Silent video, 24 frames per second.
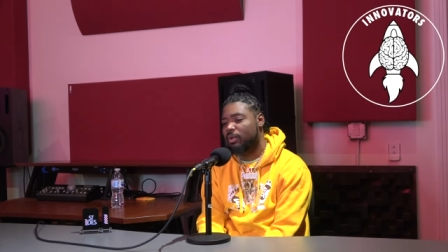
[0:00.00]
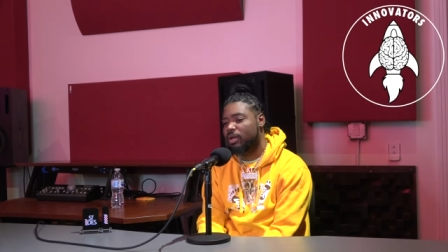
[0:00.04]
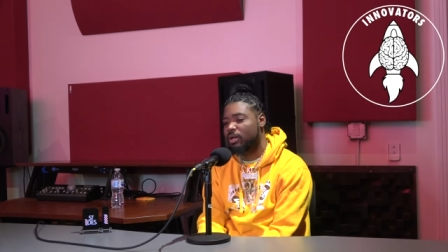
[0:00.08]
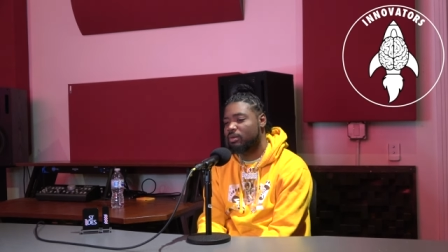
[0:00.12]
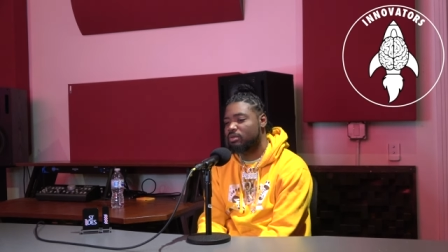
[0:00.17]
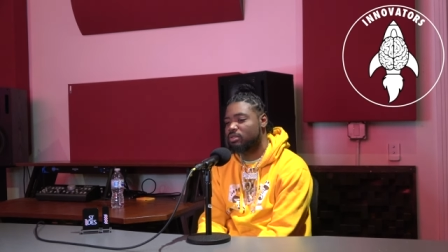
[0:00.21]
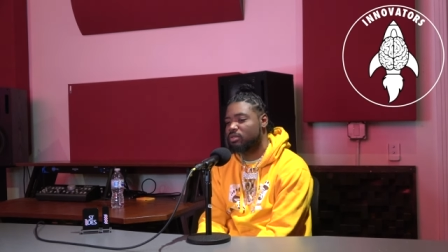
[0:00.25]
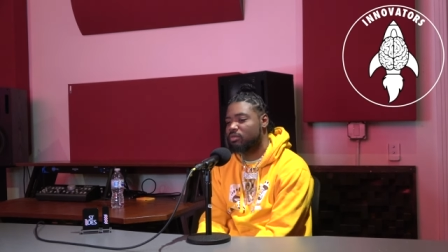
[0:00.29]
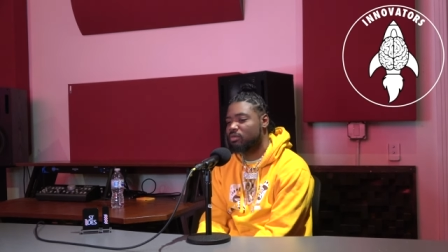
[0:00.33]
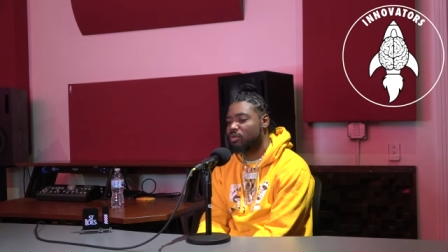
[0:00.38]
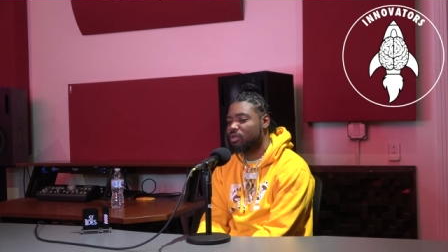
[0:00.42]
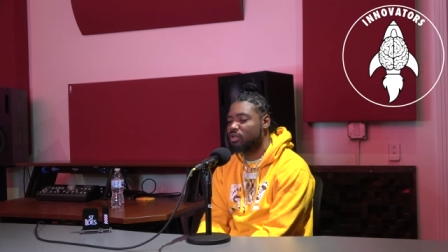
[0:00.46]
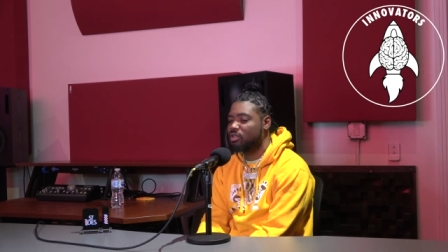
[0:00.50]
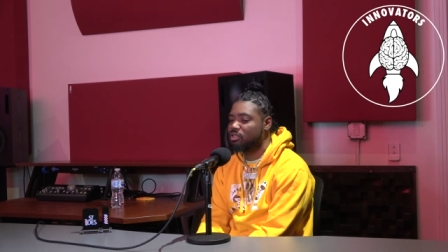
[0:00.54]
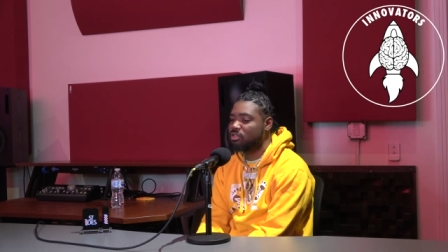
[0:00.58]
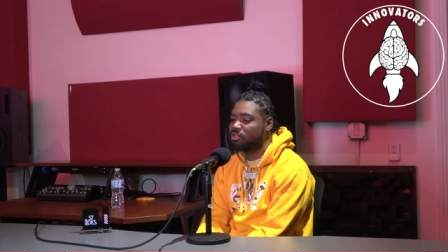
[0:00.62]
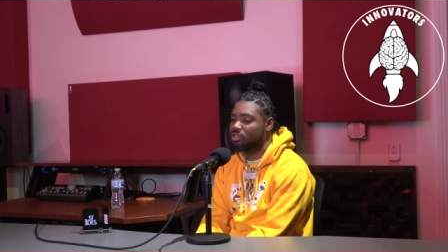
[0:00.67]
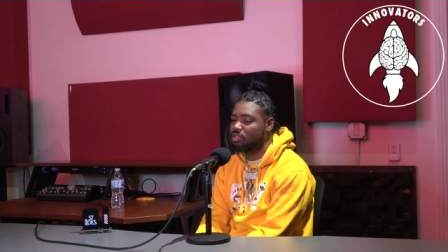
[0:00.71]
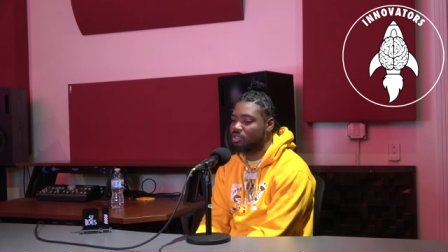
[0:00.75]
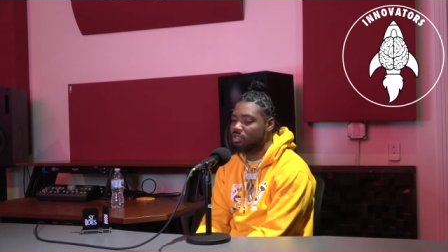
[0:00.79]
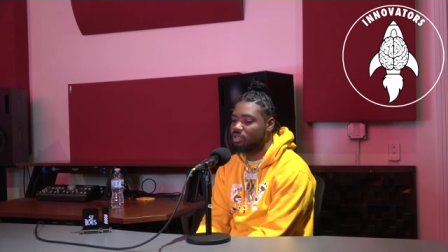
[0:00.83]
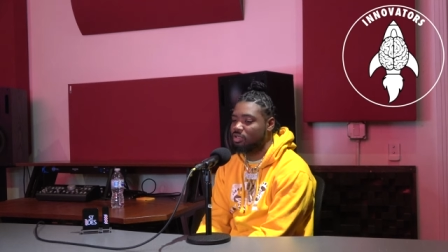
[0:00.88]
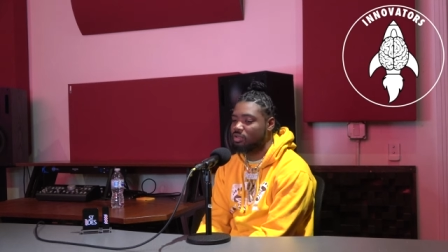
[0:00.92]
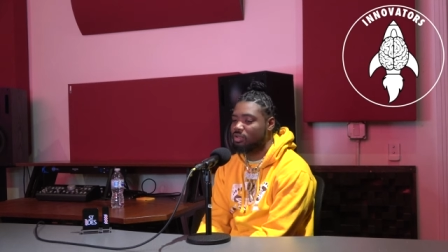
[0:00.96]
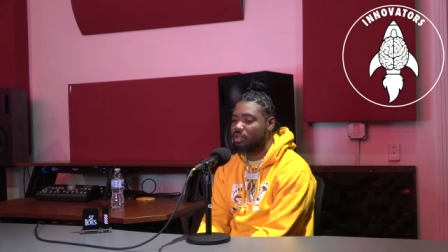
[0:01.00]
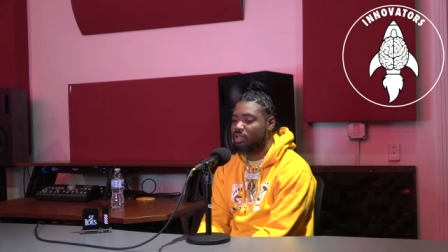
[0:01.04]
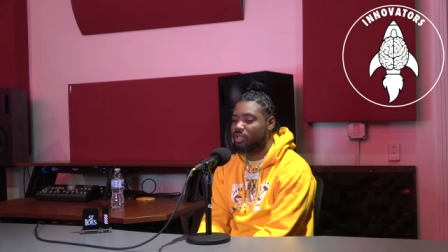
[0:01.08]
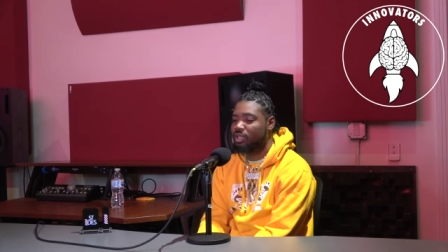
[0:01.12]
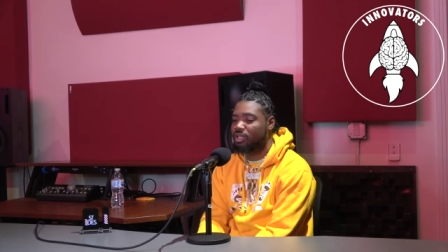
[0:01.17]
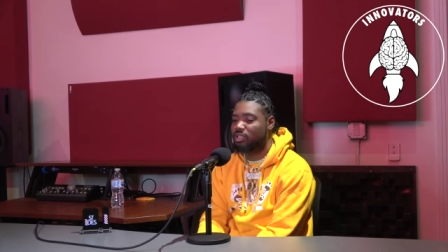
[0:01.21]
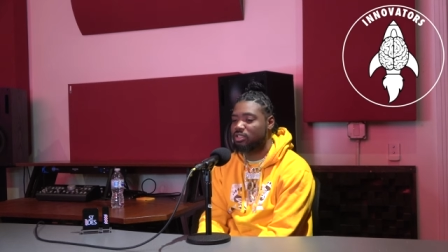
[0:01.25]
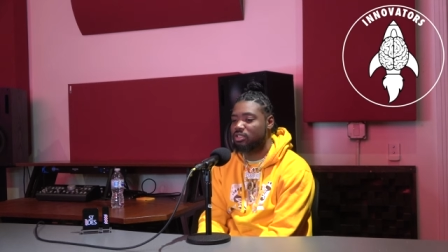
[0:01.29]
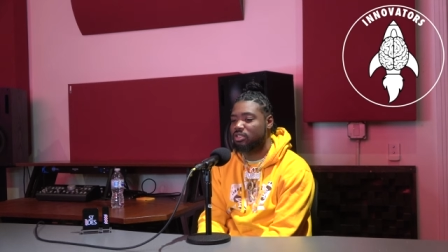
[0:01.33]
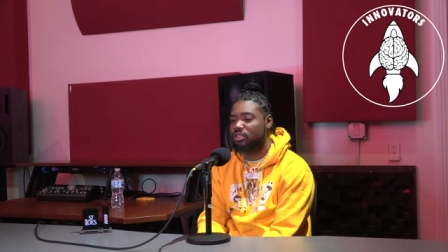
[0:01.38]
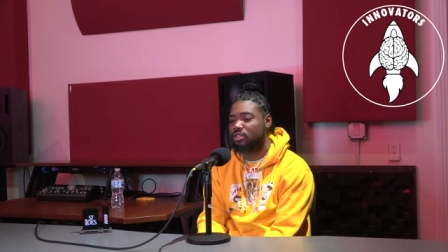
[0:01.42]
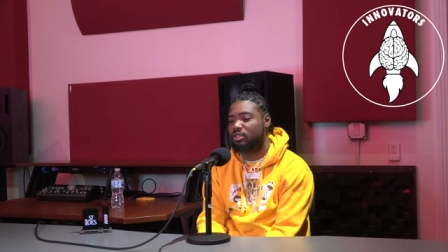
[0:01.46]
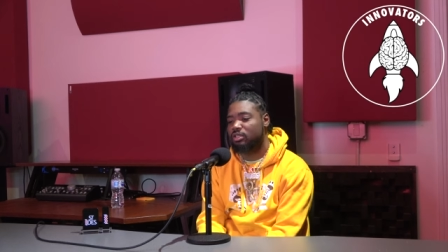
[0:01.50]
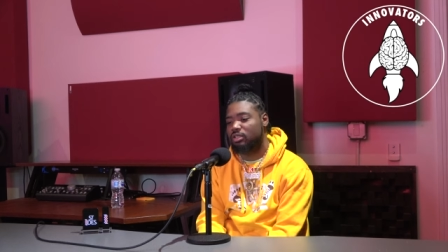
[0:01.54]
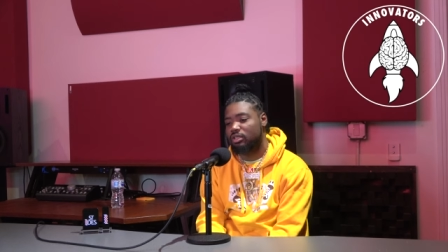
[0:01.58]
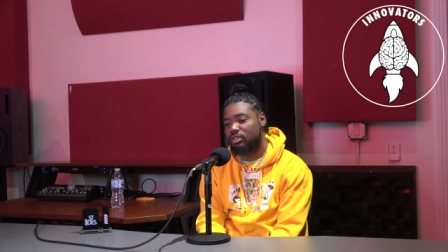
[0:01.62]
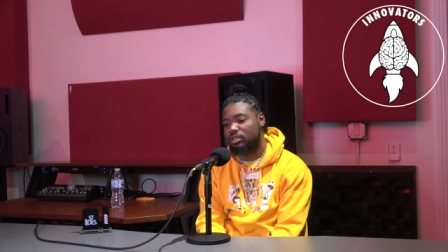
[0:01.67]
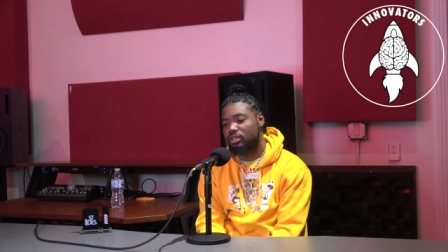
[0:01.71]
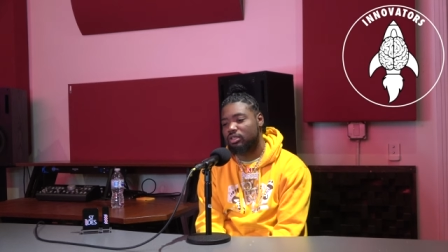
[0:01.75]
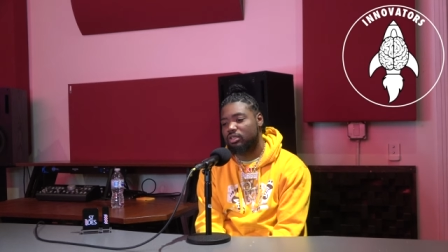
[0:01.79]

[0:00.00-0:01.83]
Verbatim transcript: pops around, so you know, I got to